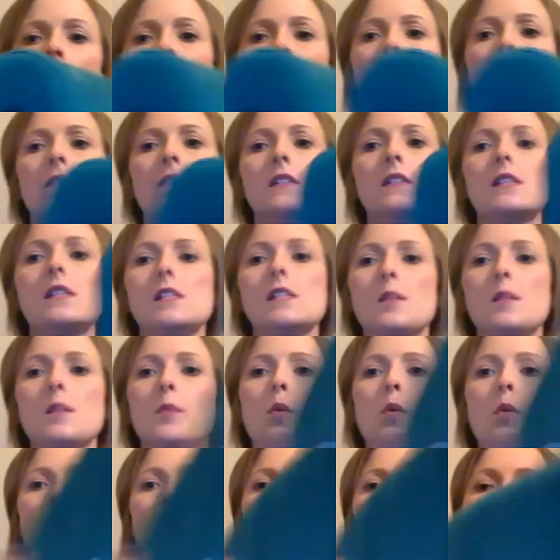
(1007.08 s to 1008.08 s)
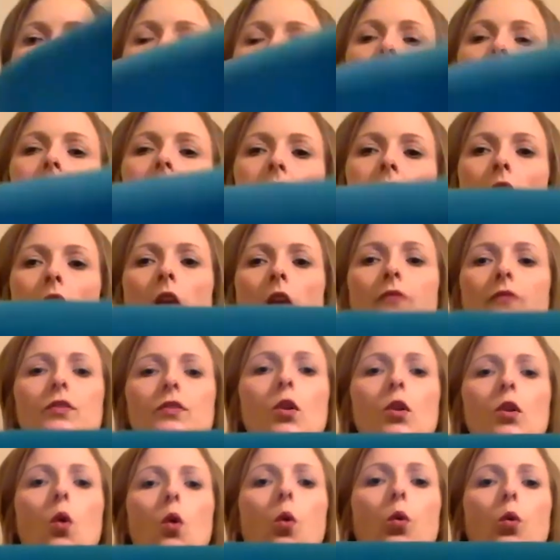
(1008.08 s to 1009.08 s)
This is a portable soft
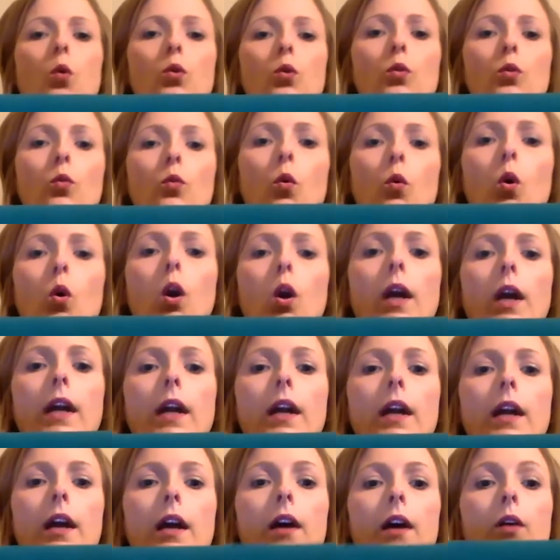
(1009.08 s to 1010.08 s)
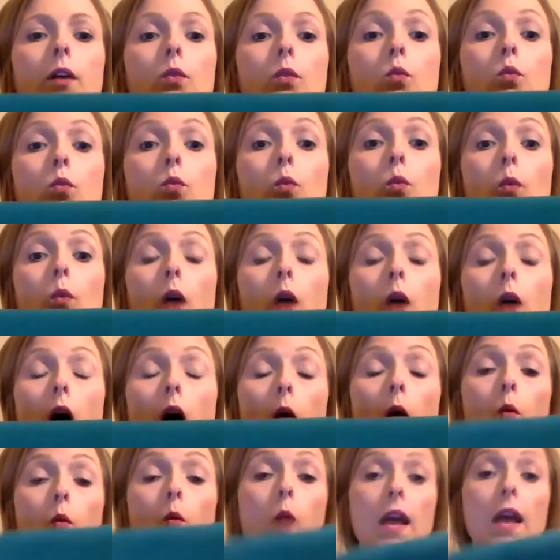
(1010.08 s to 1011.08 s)
corduroy
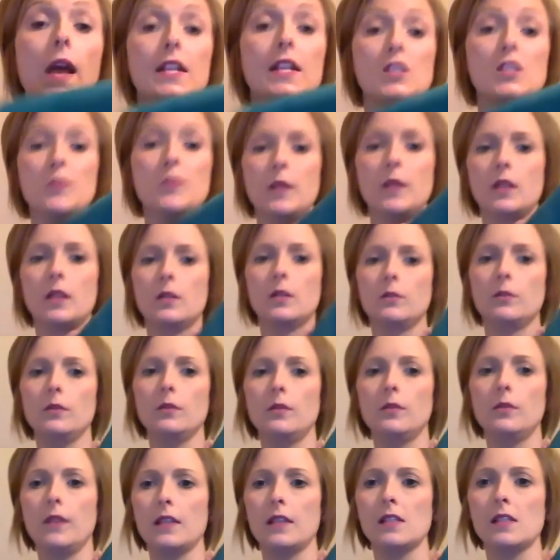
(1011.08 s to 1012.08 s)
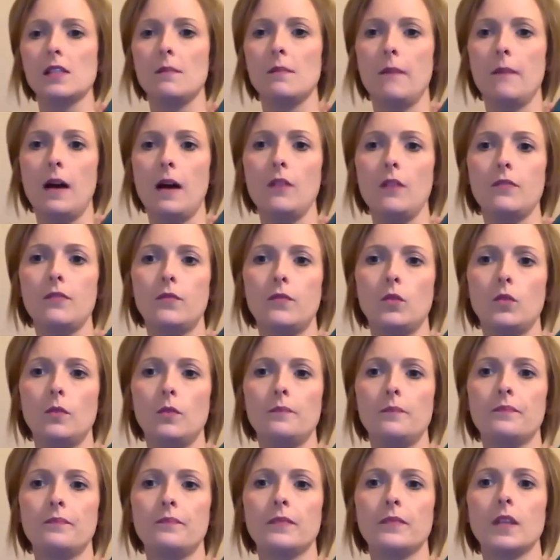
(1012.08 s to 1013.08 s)
wedge pillow. Ooh, that's a mouthful.
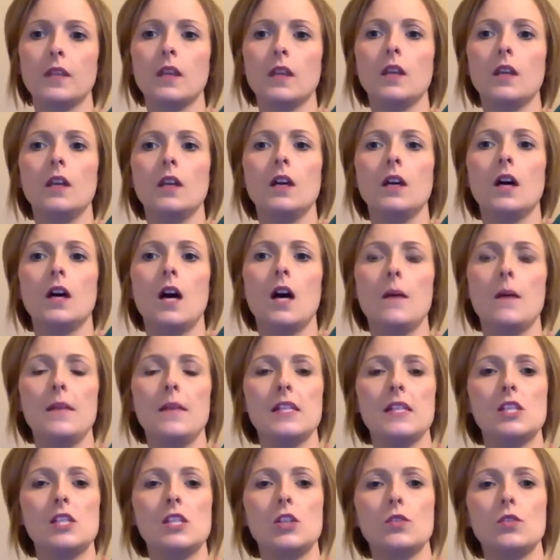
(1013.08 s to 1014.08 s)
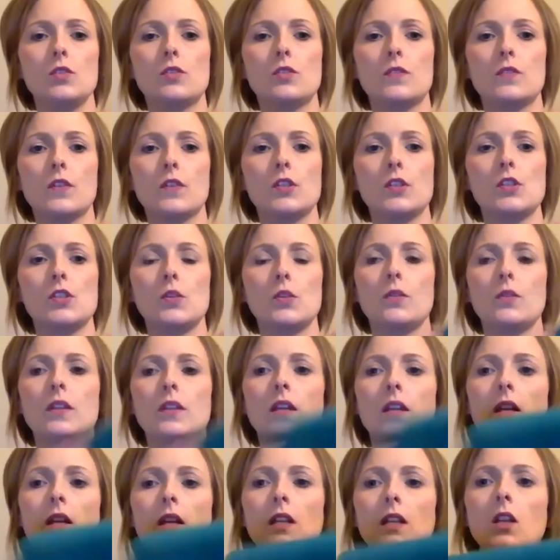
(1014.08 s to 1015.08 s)
It's used for
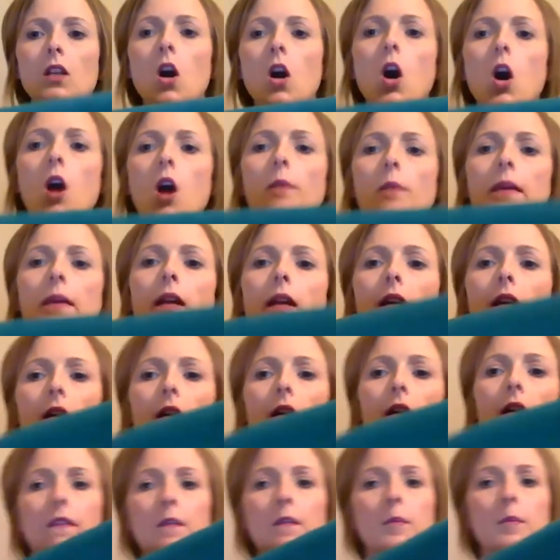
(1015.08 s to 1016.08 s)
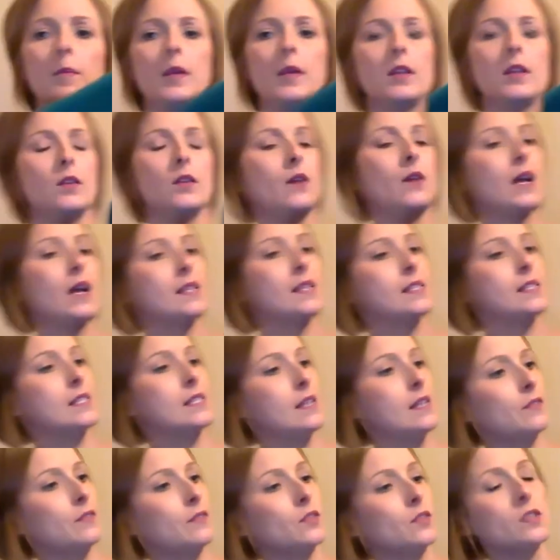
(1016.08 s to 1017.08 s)
soothing and calming, and the pillow has
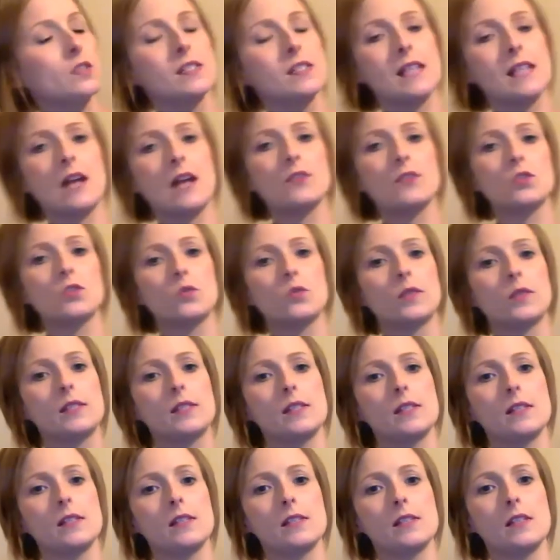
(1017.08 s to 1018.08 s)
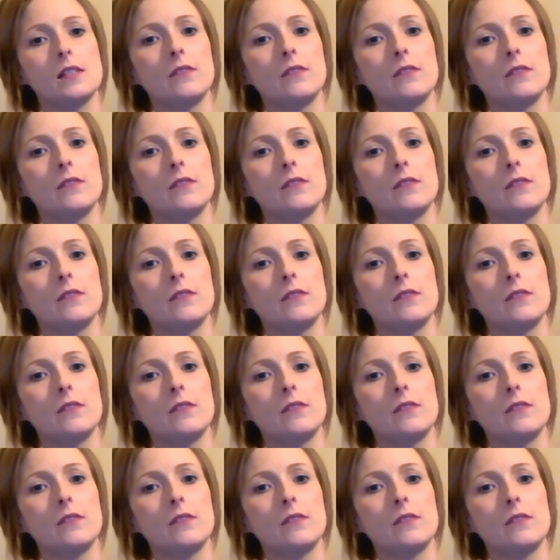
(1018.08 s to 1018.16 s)
several sound choices.